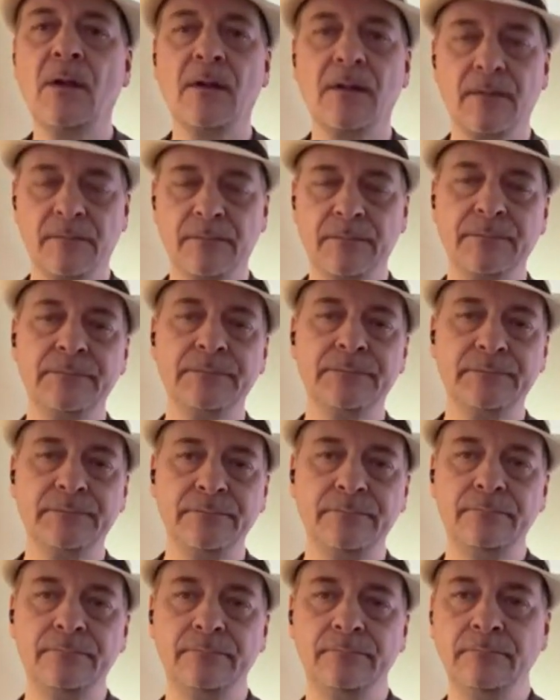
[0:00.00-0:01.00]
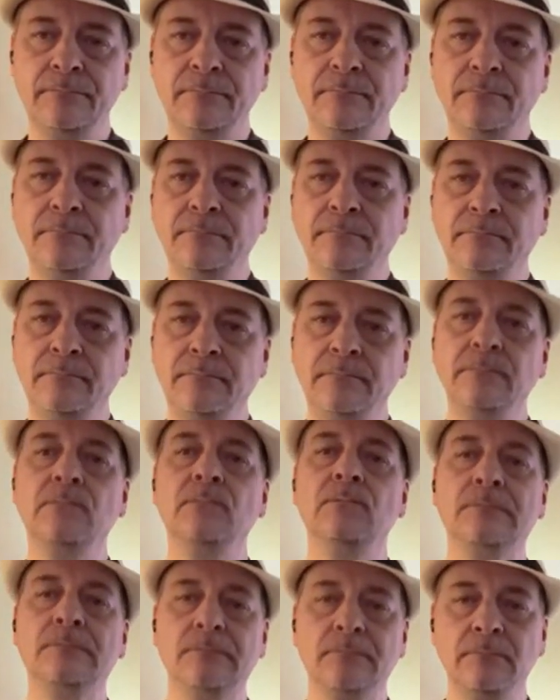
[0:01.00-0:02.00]
some closing music, and then I'll talk
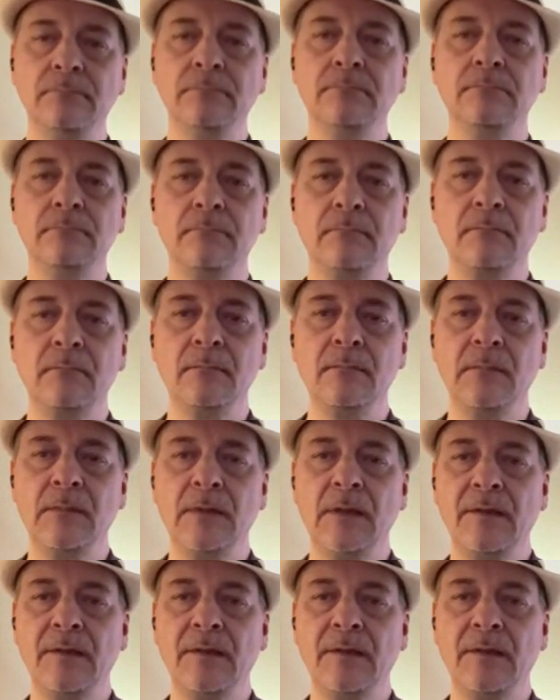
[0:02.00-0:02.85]
to you on the other side of that.